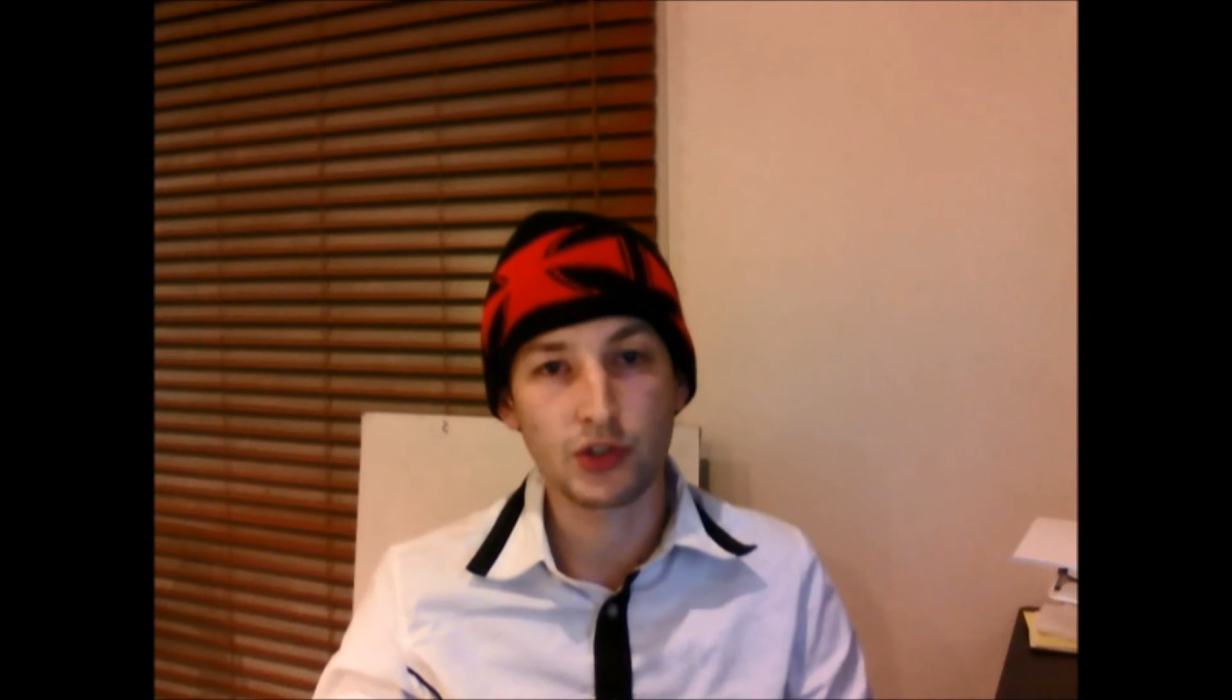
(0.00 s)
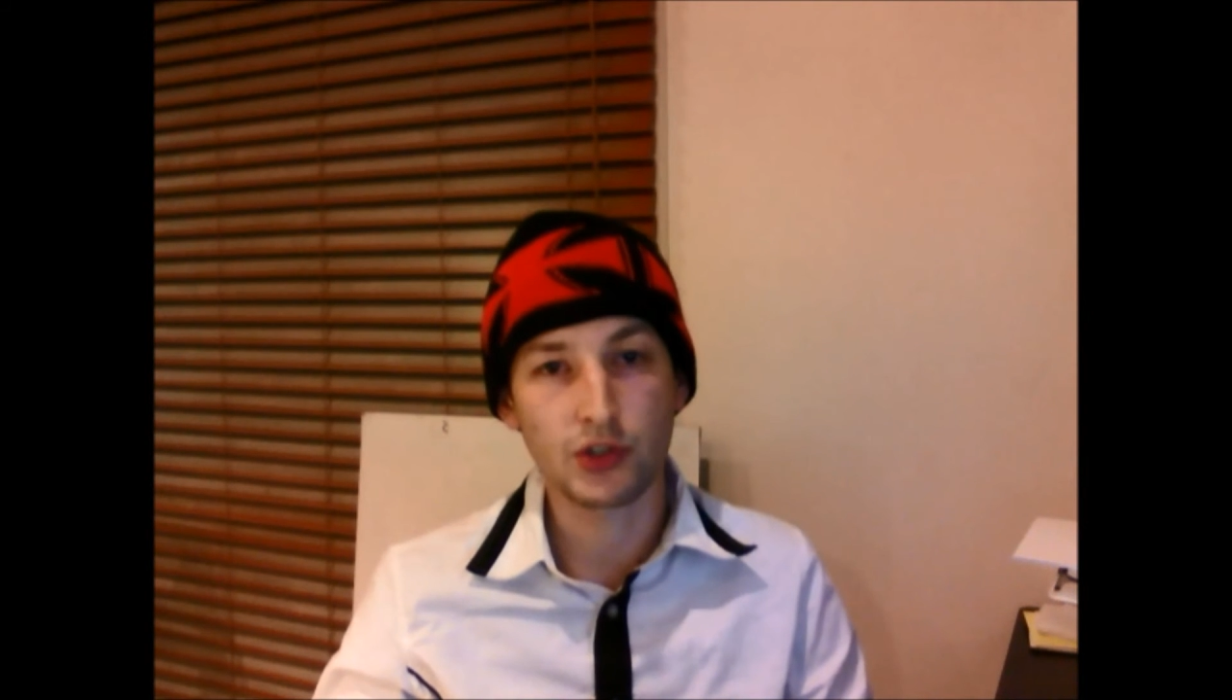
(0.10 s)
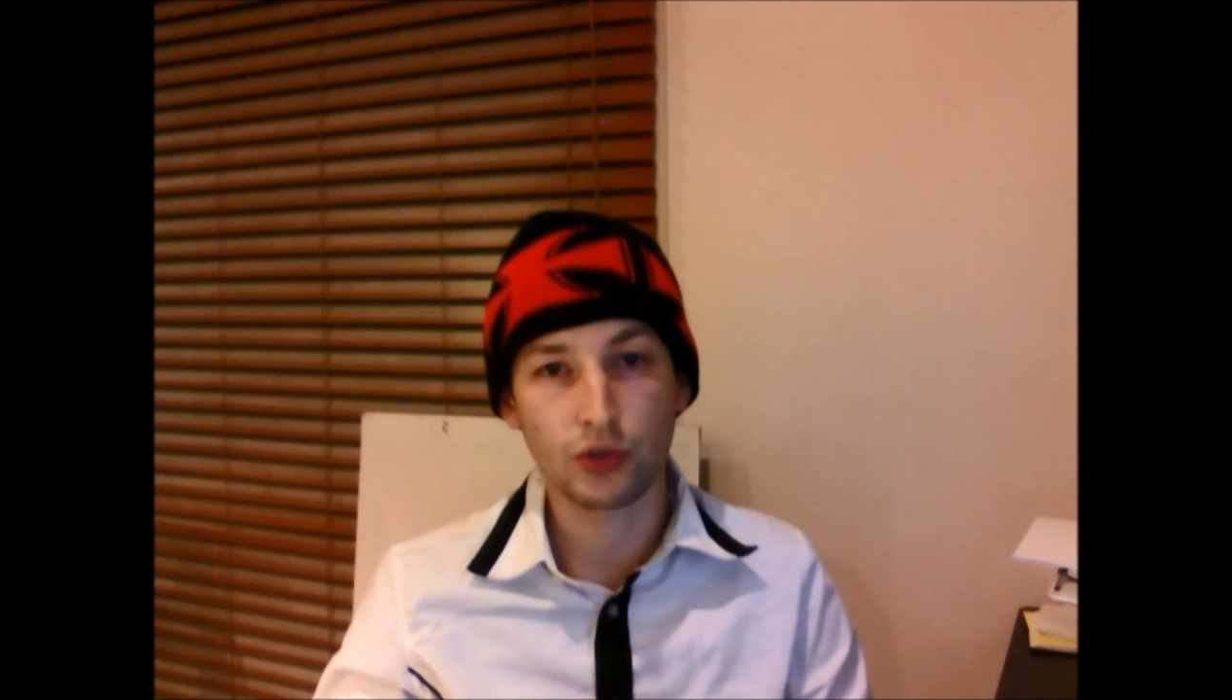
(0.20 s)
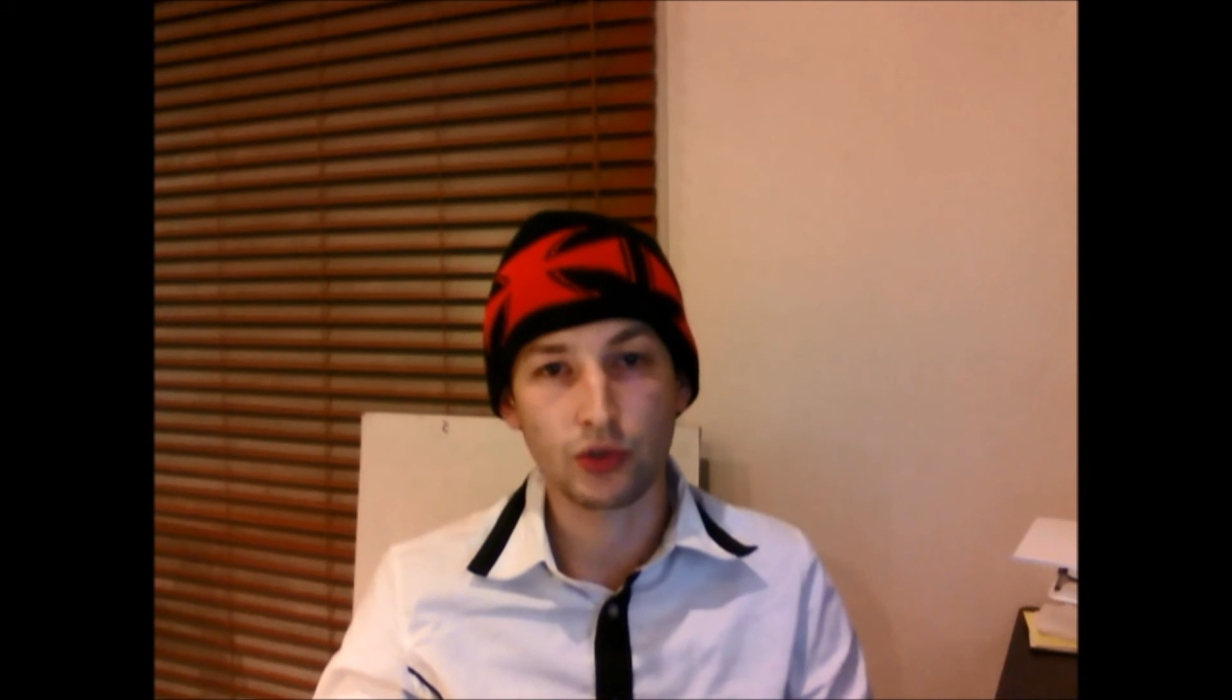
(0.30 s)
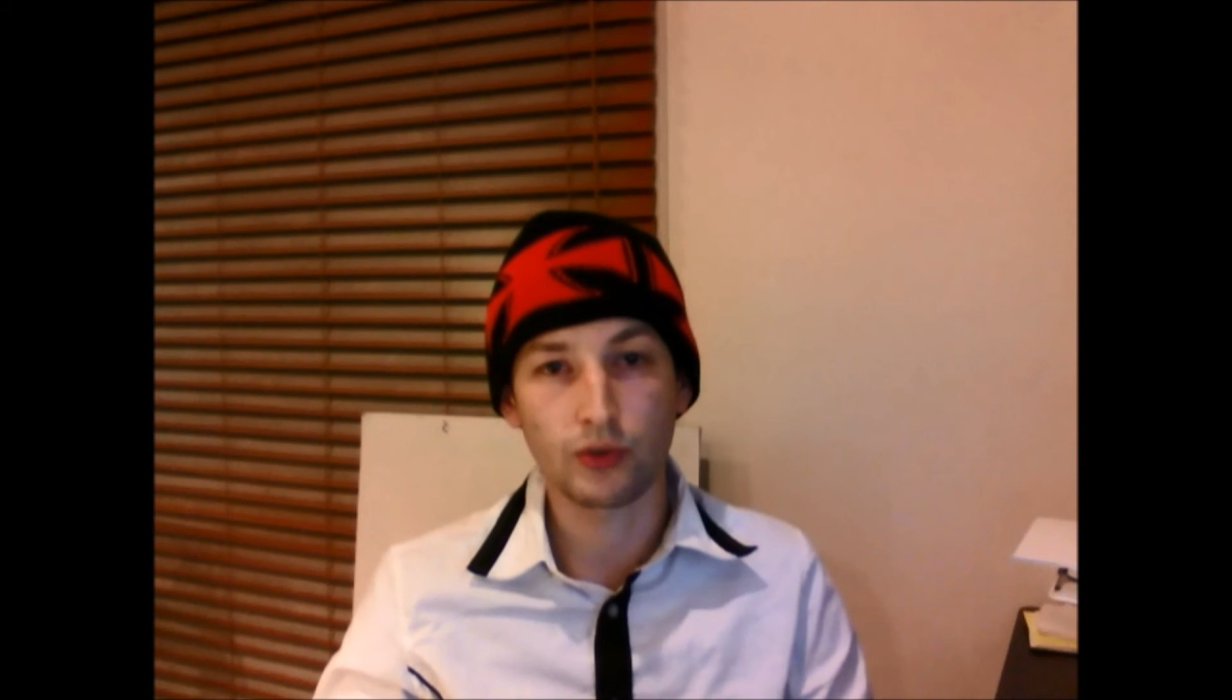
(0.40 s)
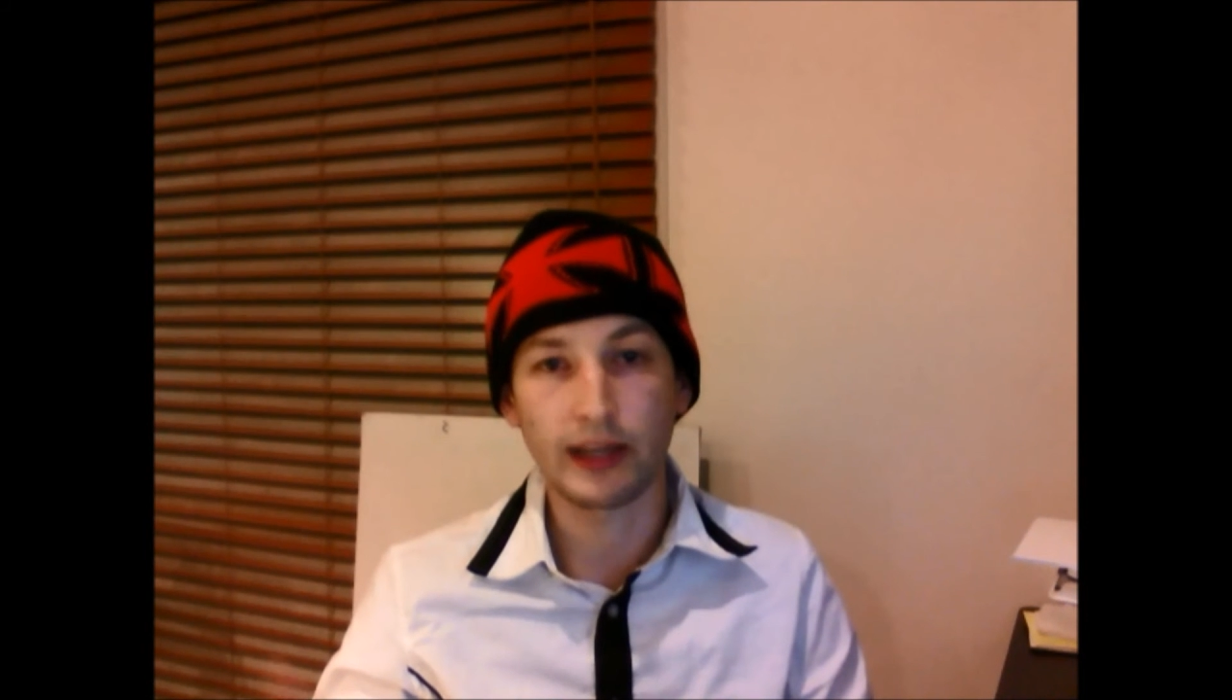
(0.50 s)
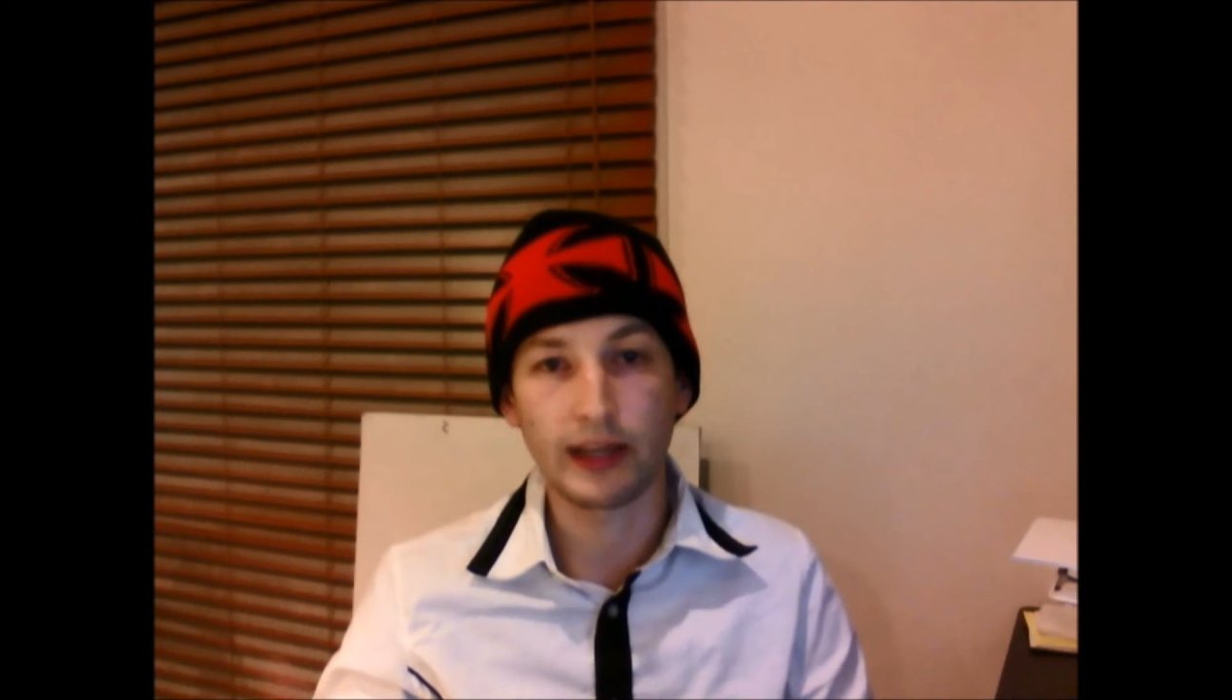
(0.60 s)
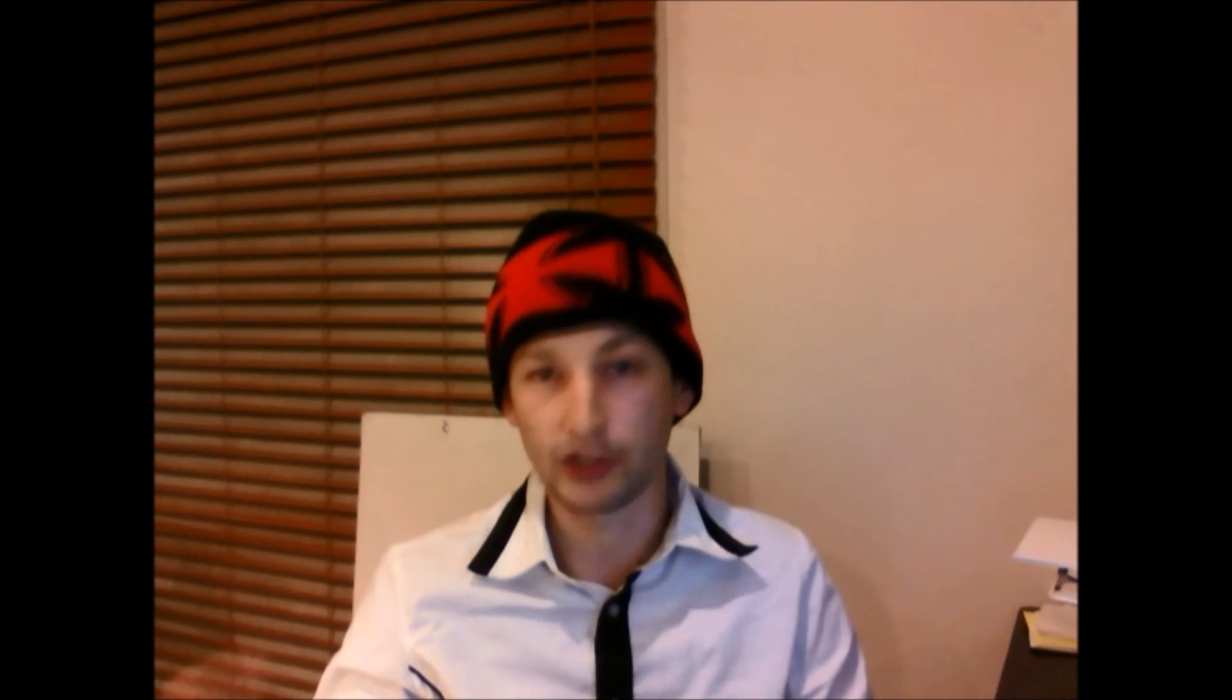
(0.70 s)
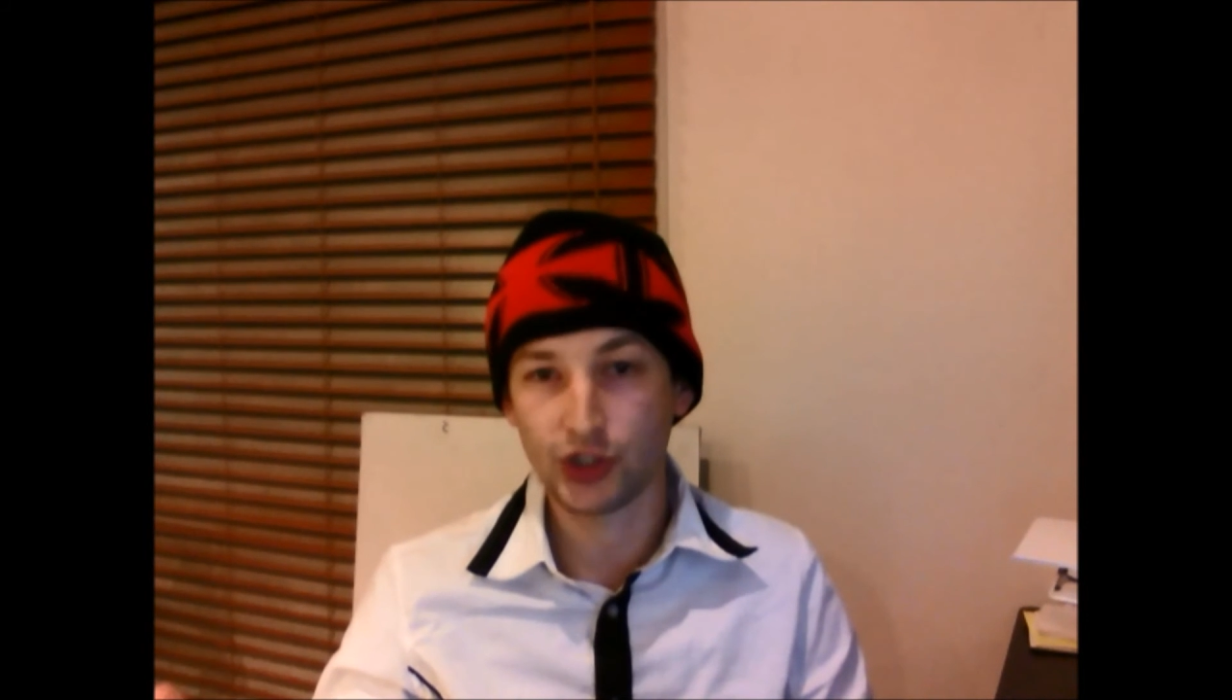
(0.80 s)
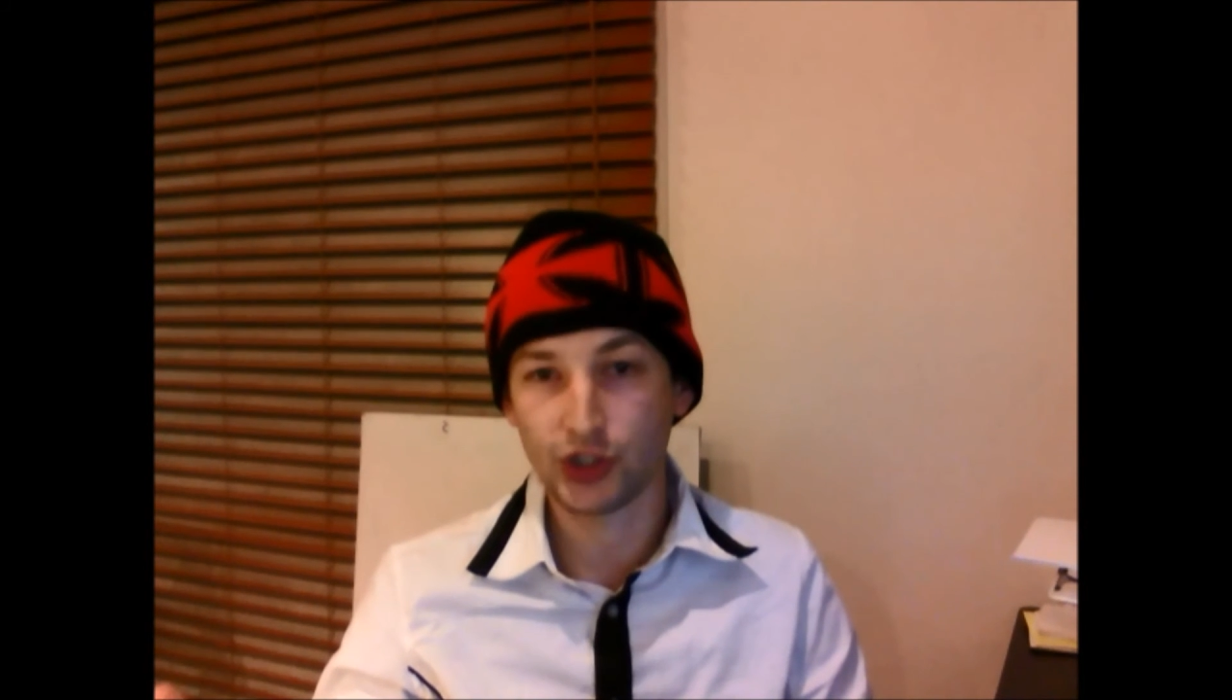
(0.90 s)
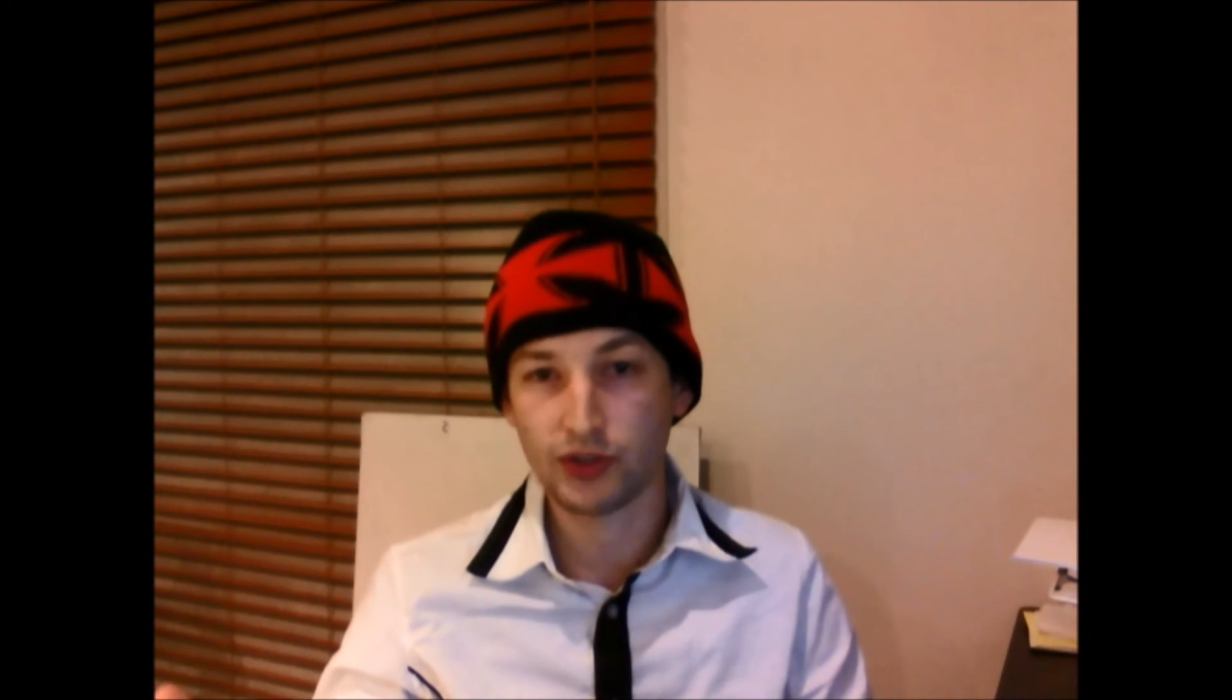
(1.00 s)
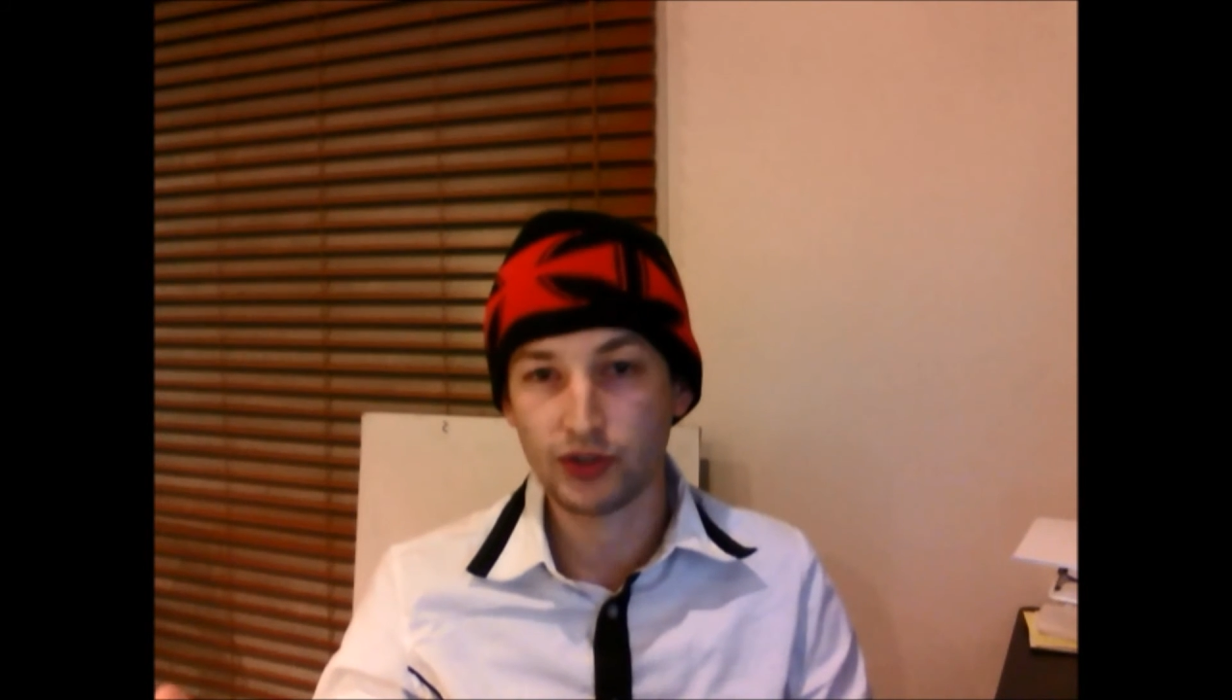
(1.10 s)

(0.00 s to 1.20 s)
into English,